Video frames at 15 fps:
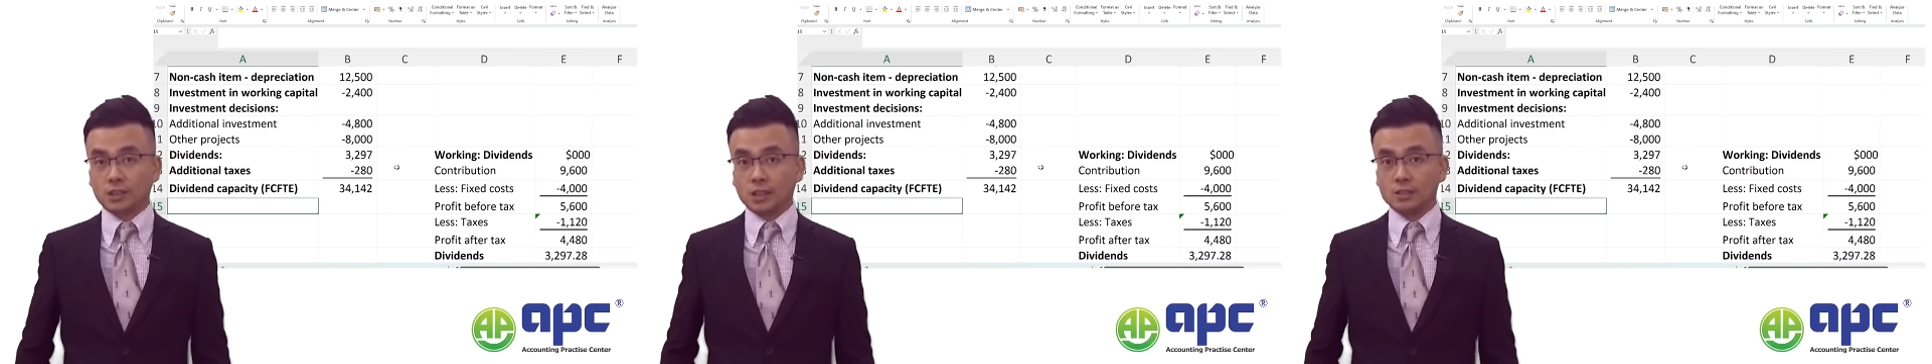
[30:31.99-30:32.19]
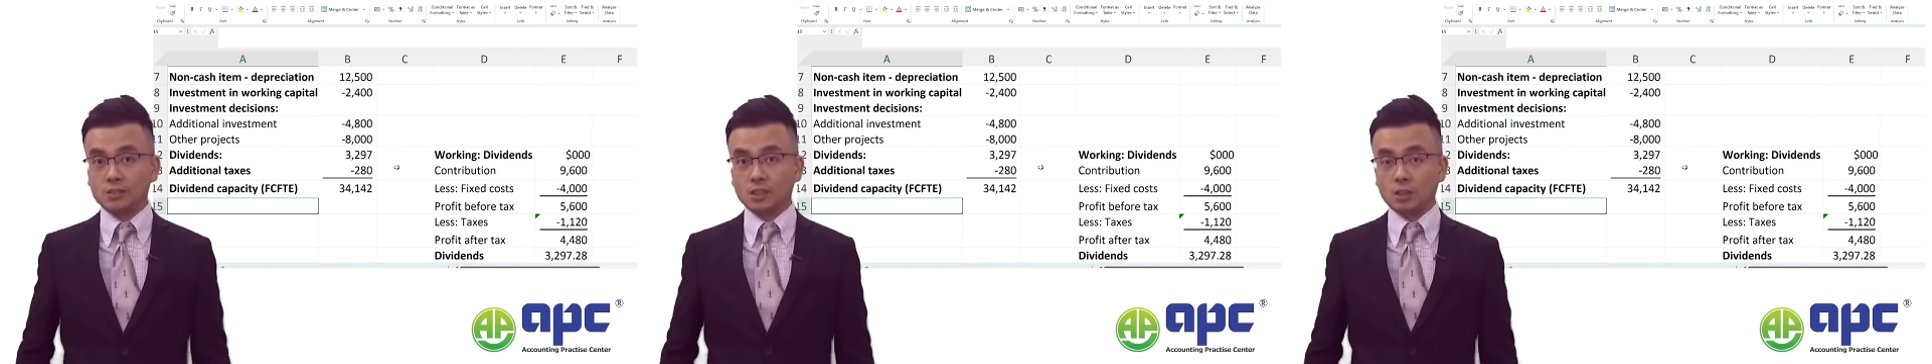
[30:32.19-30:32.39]

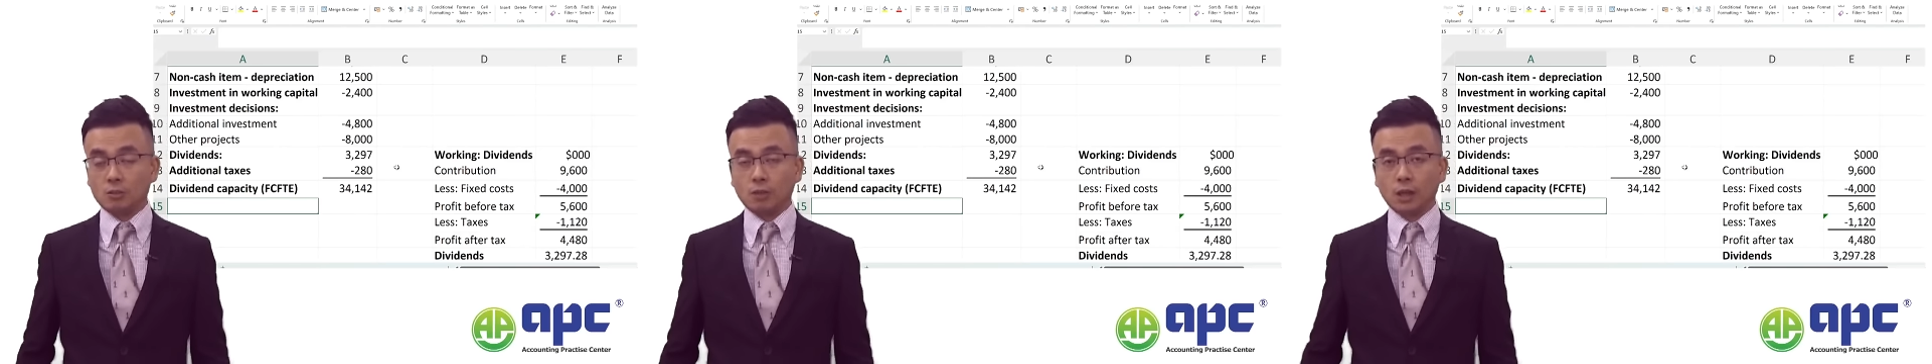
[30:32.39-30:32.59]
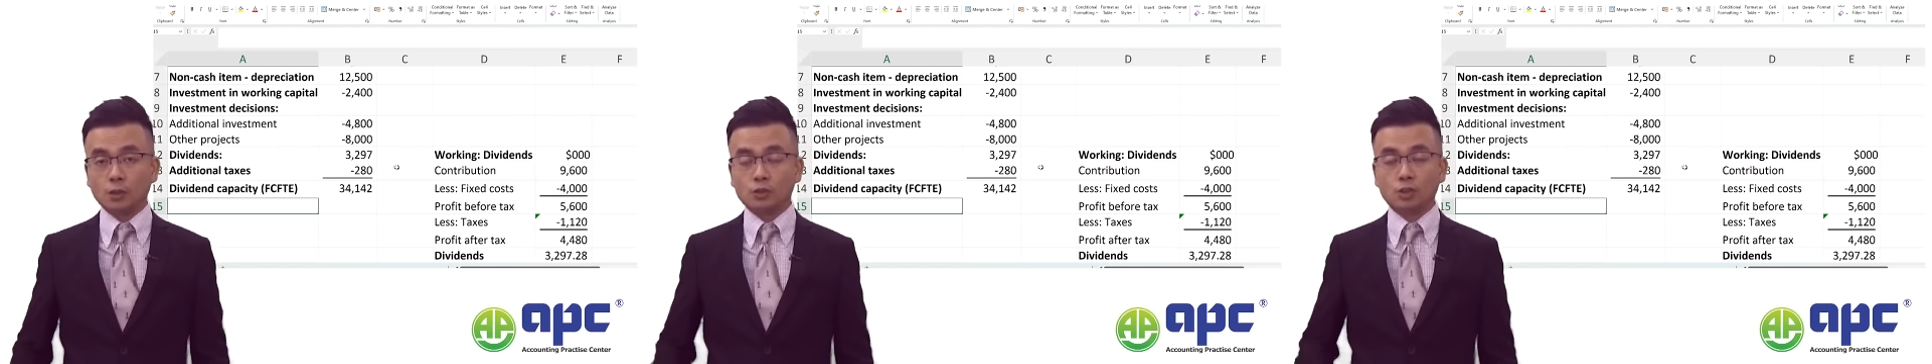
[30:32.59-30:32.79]

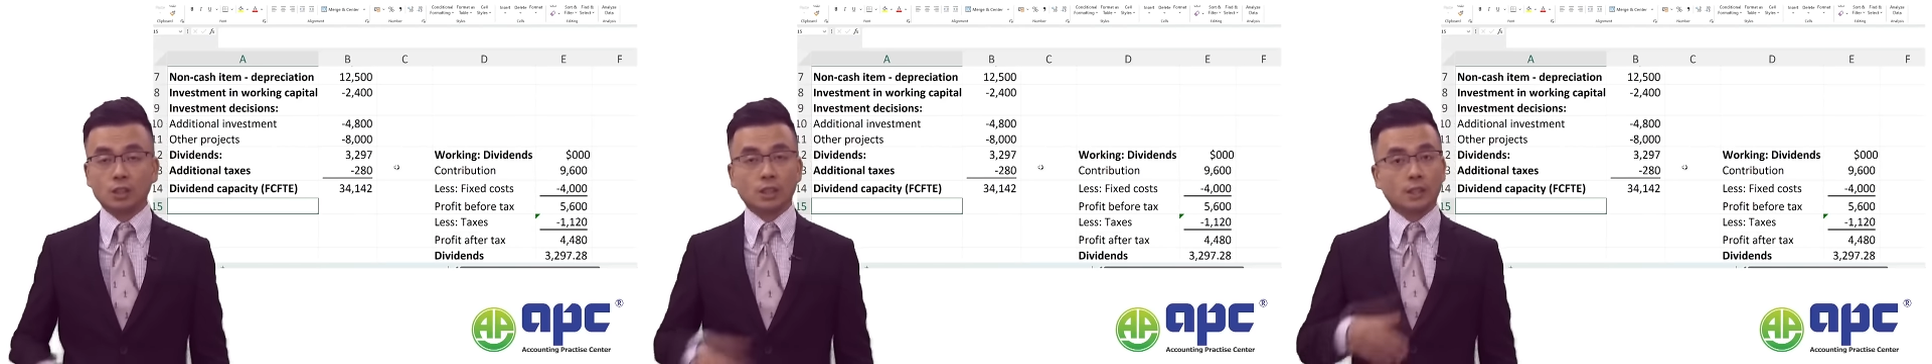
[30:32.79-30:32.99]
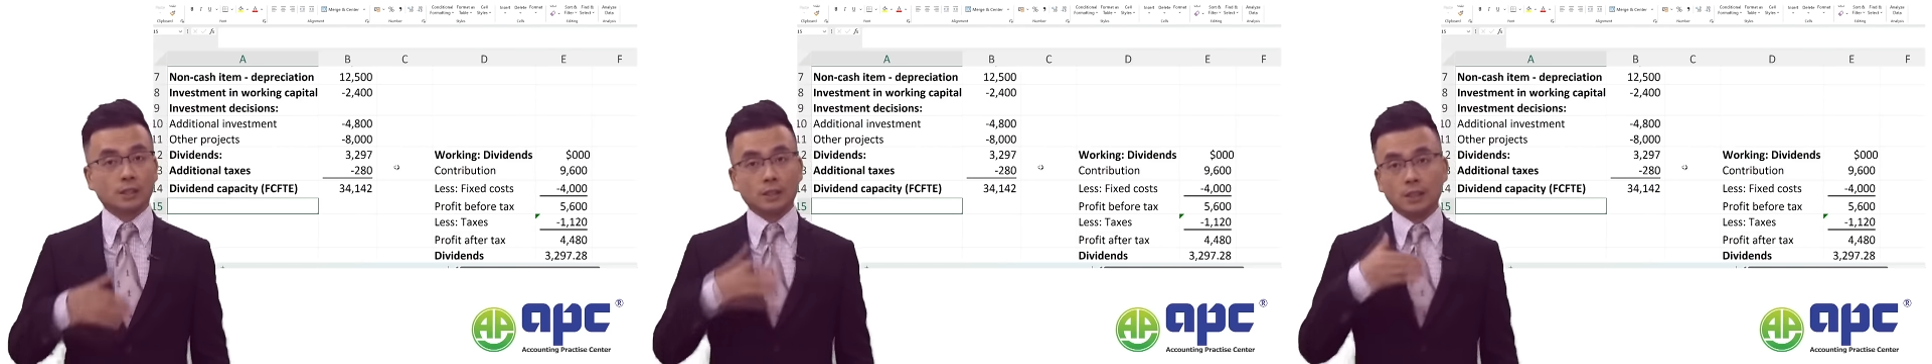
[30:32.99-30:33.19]

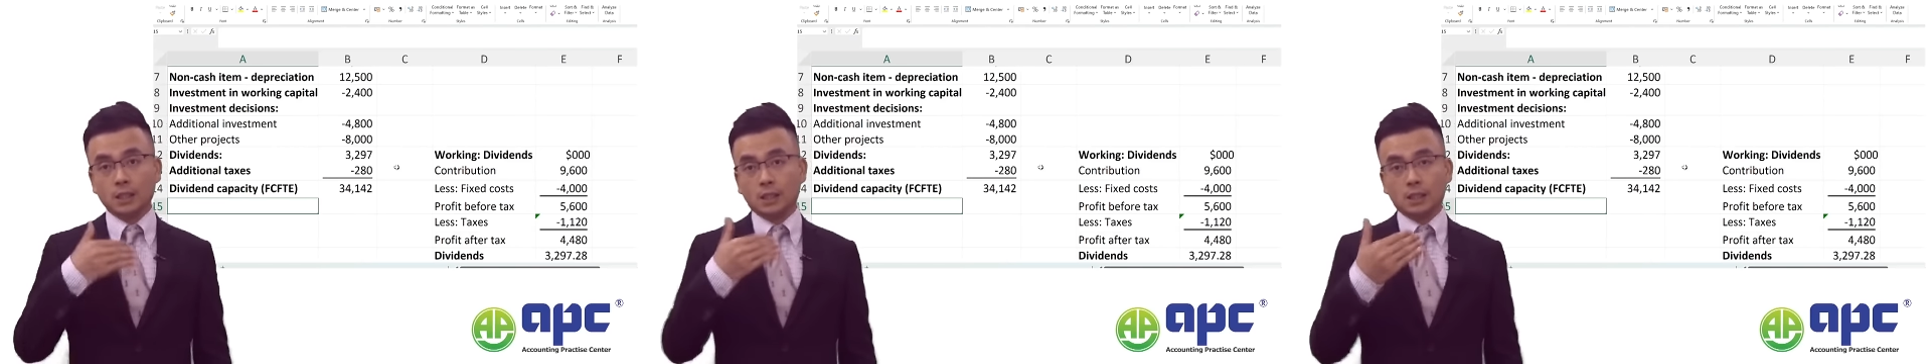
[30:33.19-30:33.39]
consideration, and